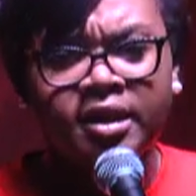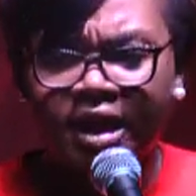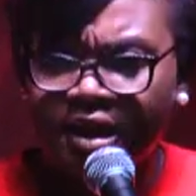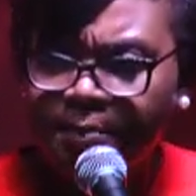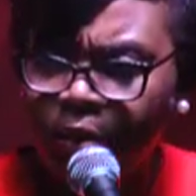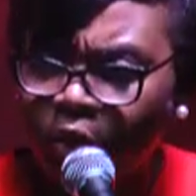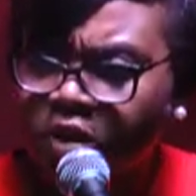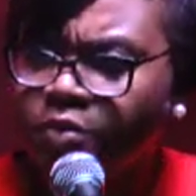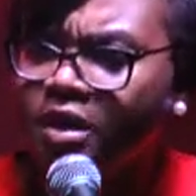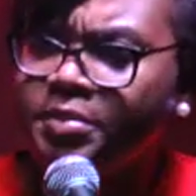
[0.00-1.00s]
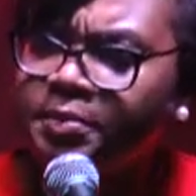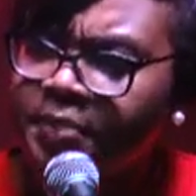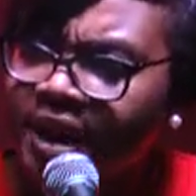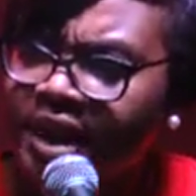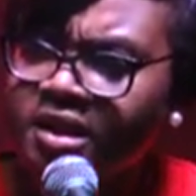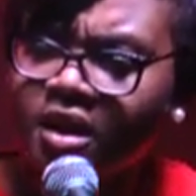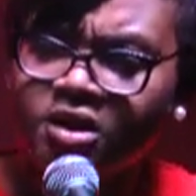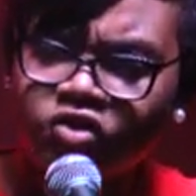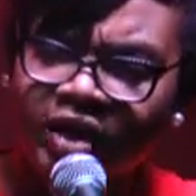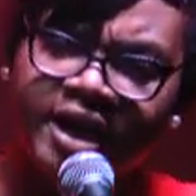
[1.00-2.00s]
that the boats wouldn't be placed
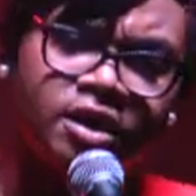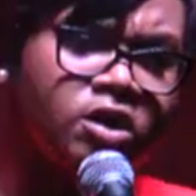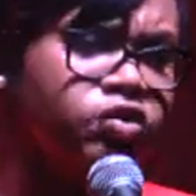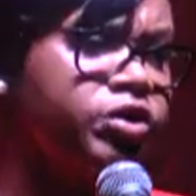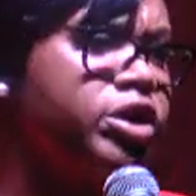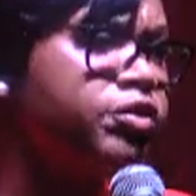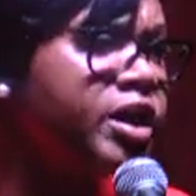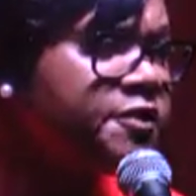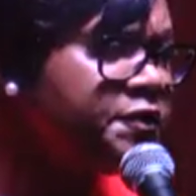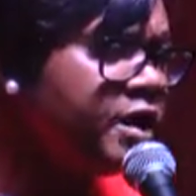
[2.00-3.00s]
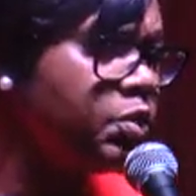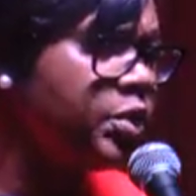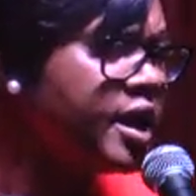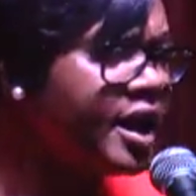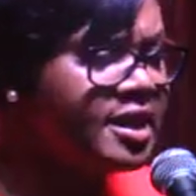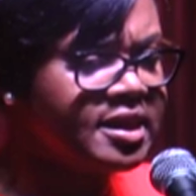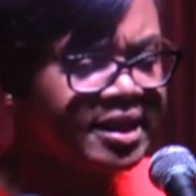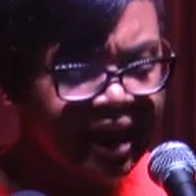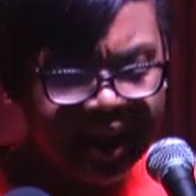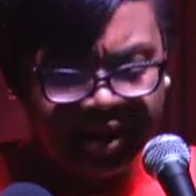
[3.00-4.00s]
on dry dock during Great Fete weekend
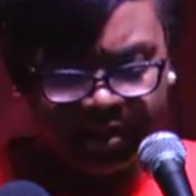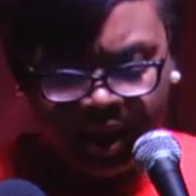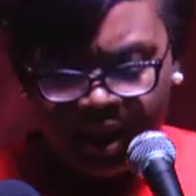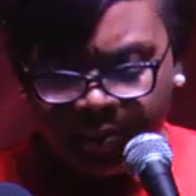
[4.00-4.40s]
time.